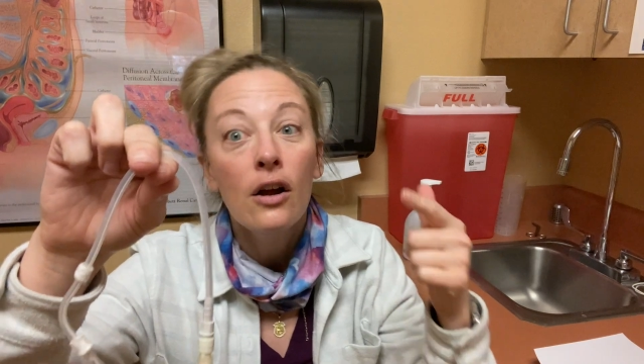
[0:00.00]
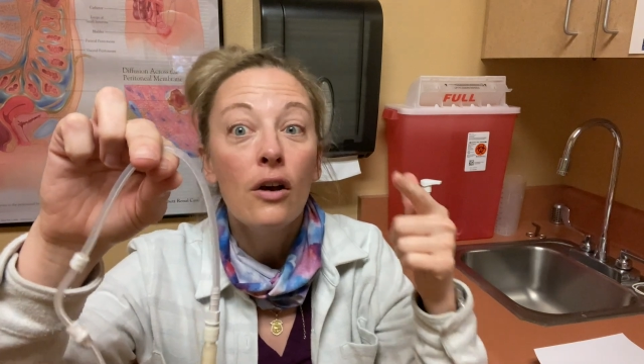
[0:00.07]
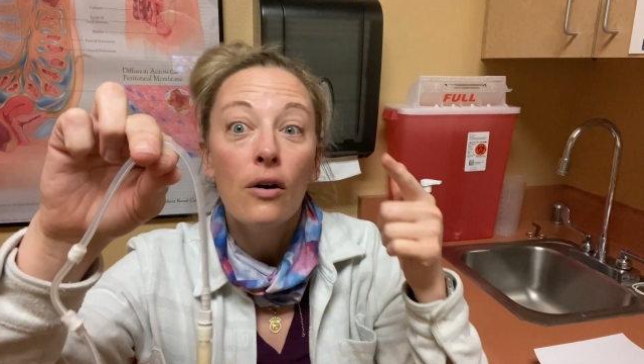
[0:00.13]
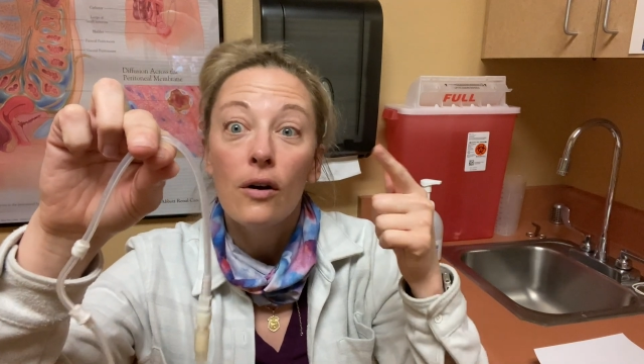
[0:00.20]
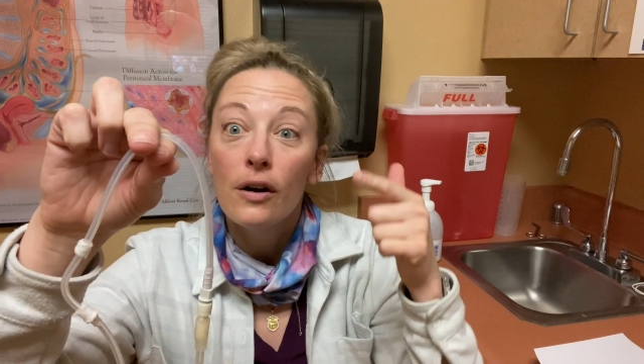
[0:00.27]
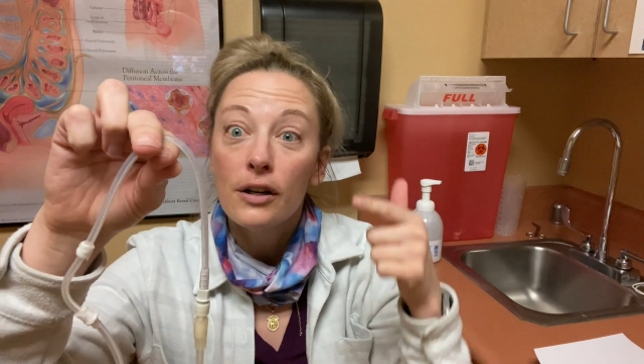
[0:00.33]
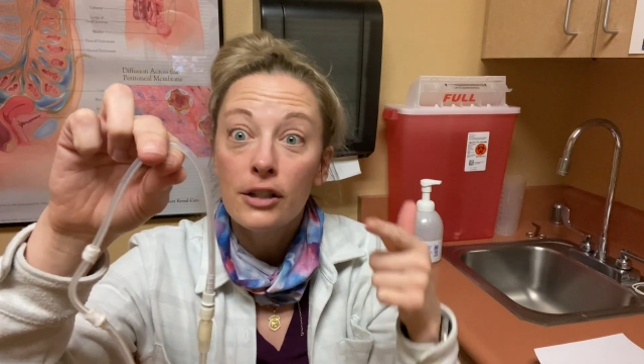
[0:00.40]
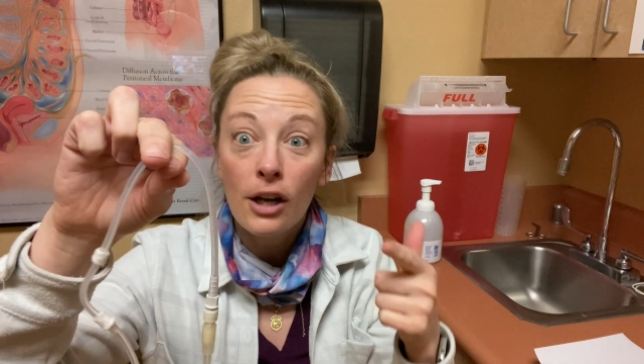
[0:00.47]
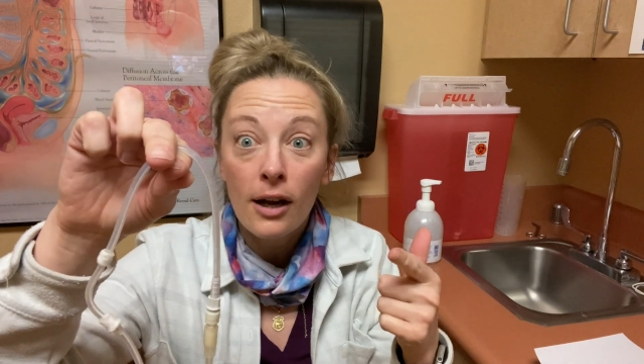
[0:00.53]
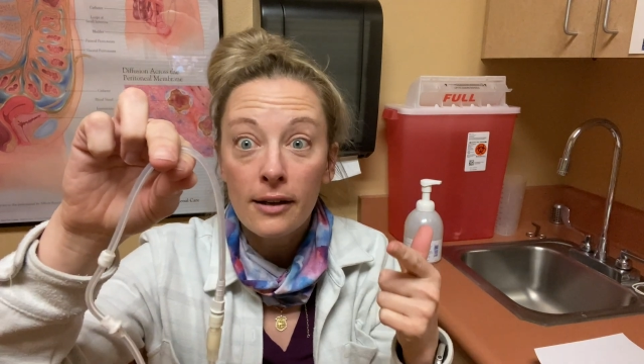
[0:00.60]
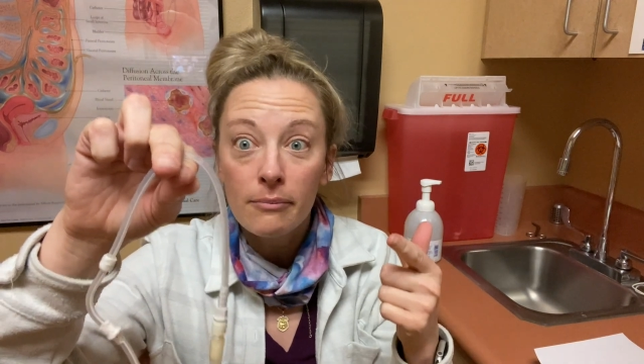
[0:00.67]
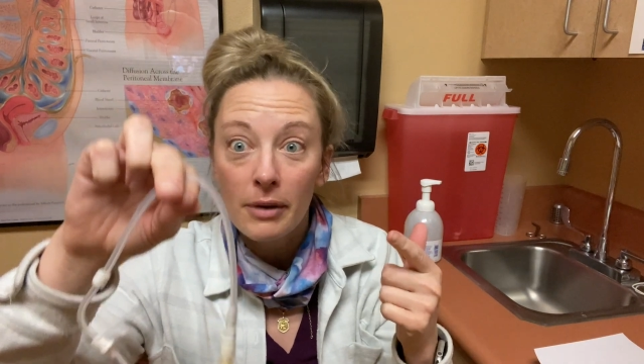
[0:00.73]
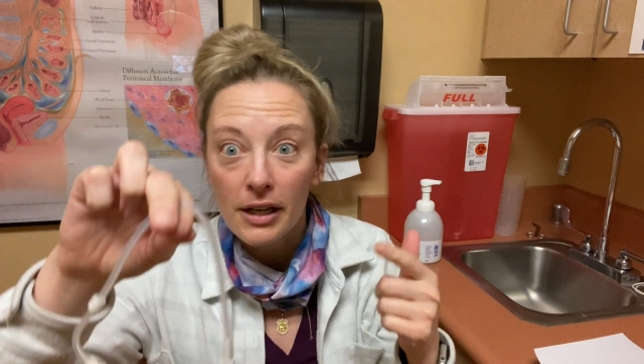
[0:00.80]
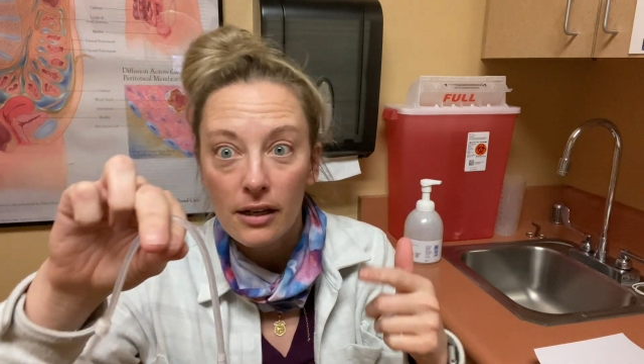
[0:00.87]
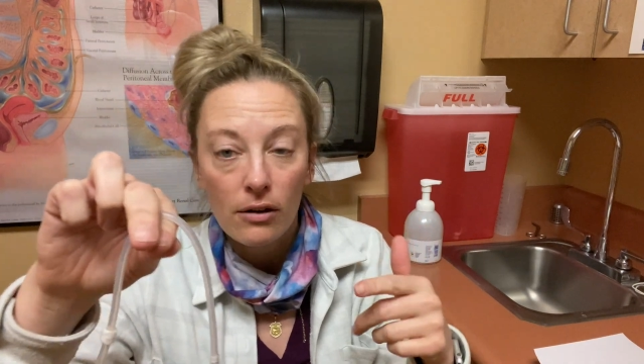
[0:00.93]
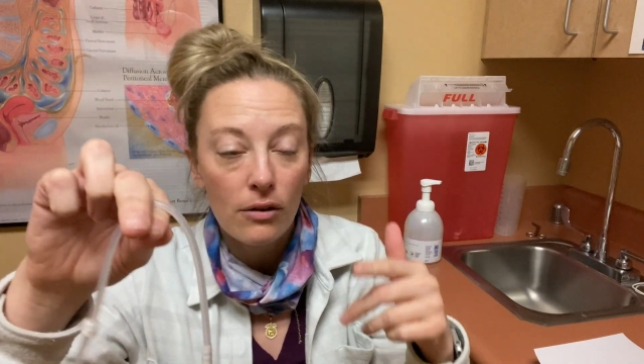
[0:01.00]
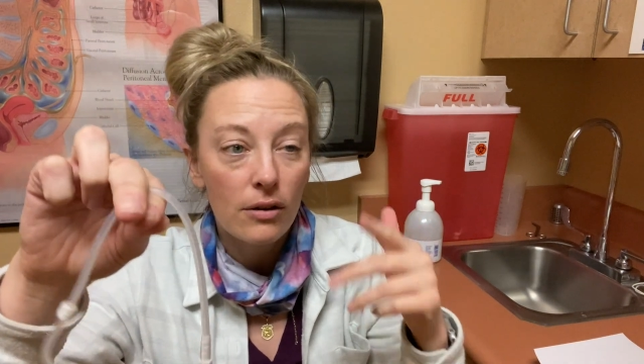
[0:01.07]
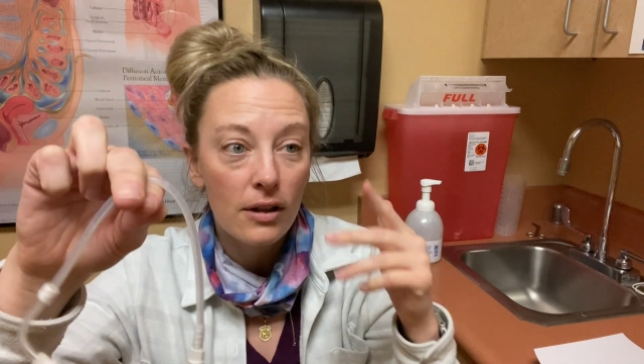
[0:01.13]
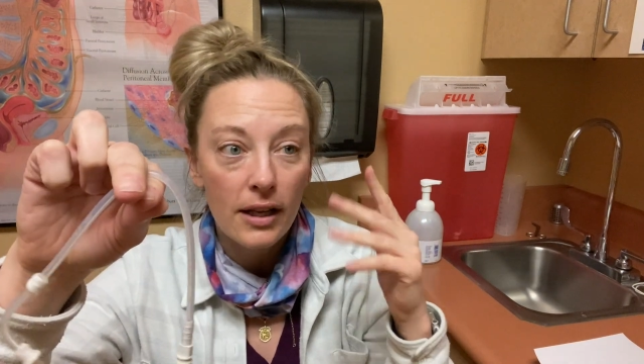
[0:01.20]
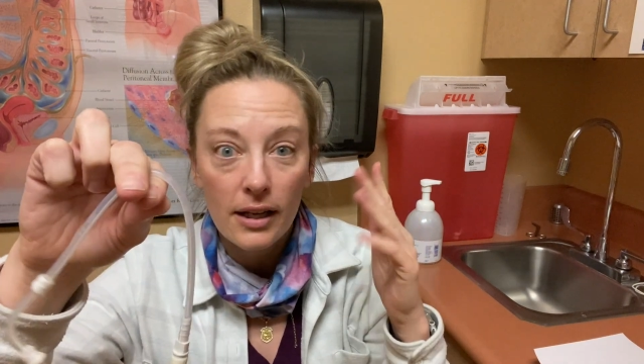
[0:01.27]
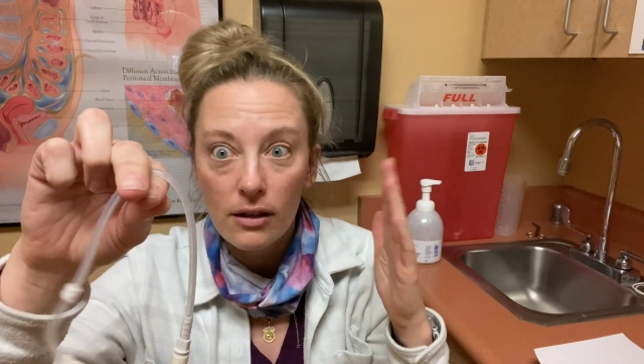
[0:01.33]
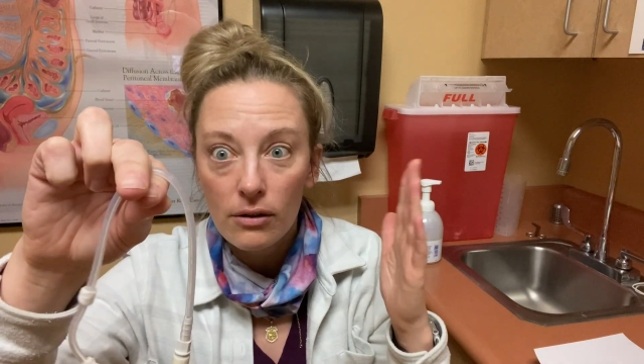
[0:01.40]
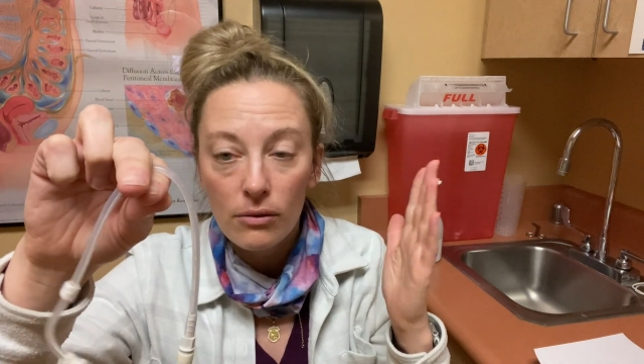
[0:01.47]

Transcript: or a dog bite or like,